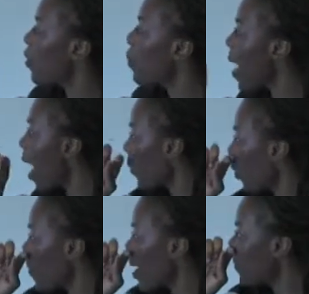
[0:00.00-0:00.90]
a map or
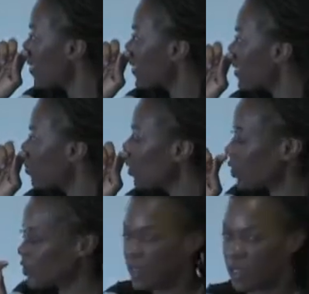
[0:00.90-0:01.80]
a map that's
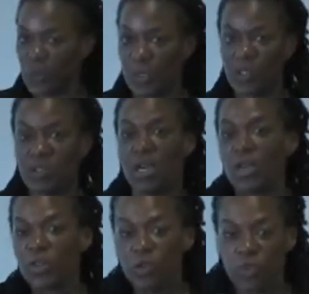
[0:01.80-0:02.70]
similar to this because
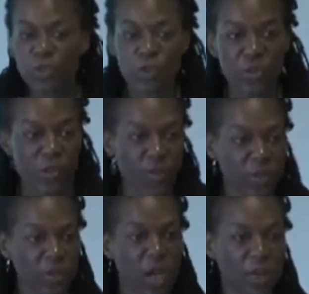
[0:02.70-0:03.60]
the research that I'm
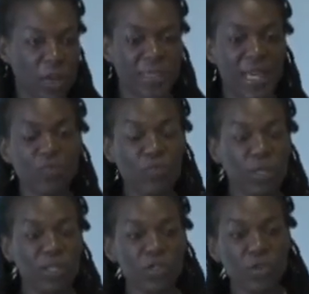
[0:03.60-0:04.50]
going to talk about today
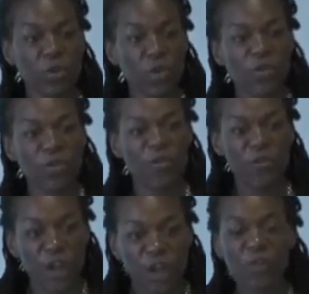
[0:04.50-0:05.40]
really started off with a
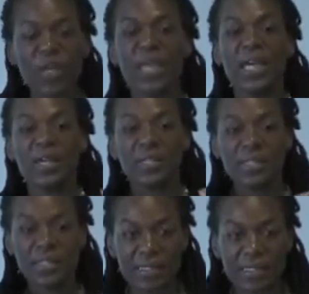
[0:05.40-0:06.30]
very
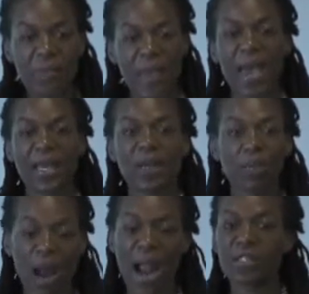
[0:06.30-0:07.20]
systematic,
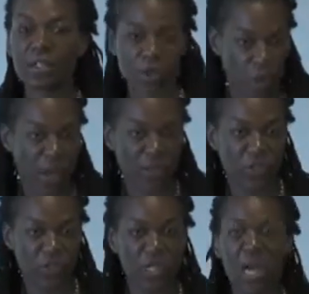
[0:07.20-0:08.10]
practical
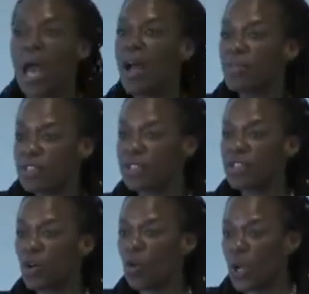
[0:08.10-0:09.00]
question, and this is
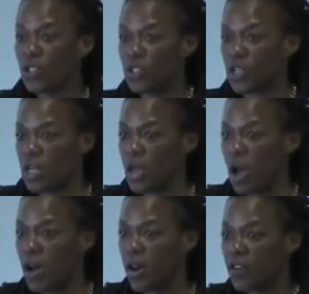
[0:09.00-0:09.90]
the question
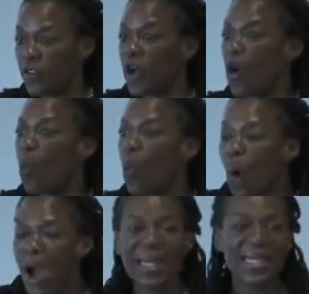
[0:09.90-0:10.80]
of
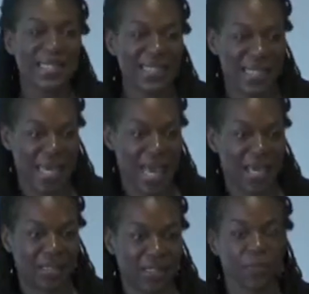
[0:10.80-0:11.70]
why is it the
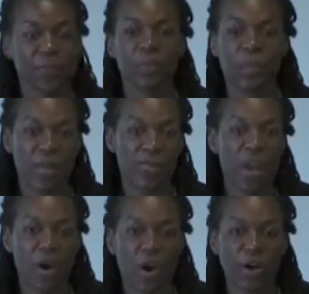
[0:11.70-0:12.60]
case that
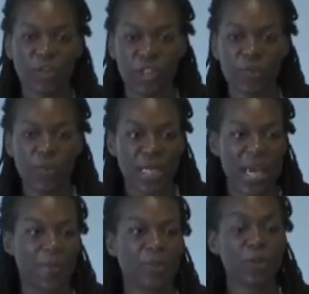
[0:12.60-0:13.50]
there are achievement
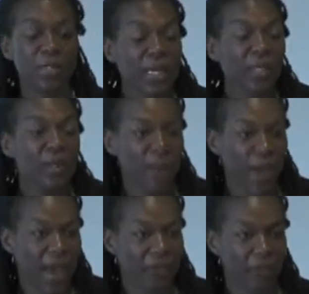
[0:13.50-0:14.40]
gaps, particularly by
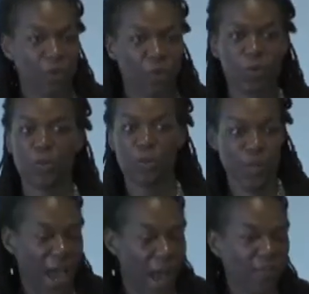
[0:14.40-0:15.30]
ethnic groups,
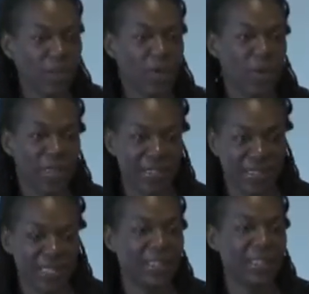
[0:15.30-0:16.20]
between African Americans,
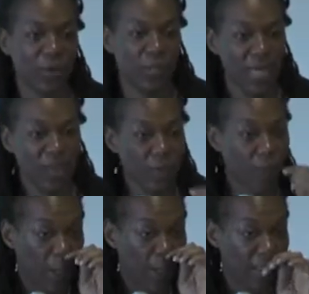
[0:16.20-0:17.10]
Latino, and Native
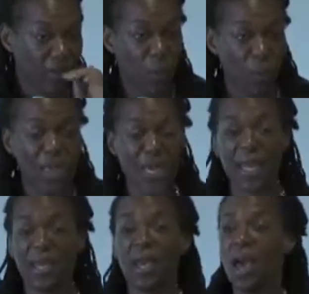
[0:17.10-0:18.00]
Americans on the one
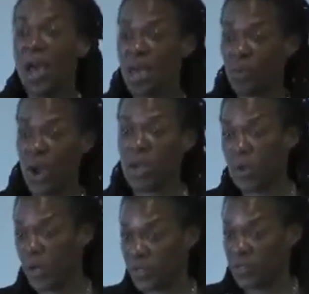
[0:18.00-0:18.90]
hand, and white
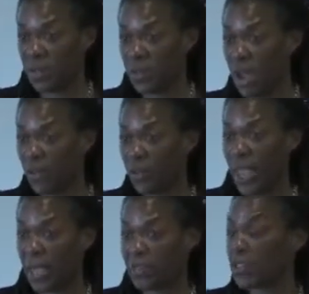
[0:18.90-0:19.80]
Americans on the other
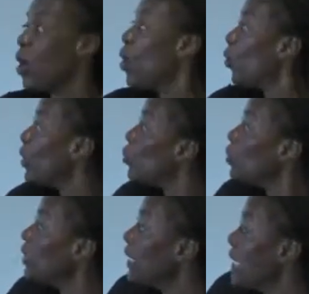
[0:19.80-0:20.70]
hand. What you're
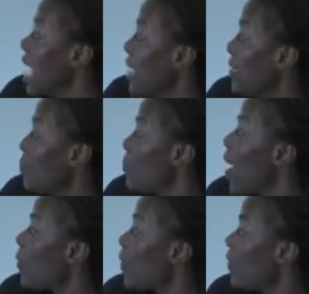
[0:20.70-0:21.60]
looking at is a
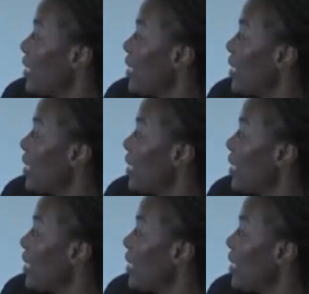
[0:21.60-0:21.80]
map of the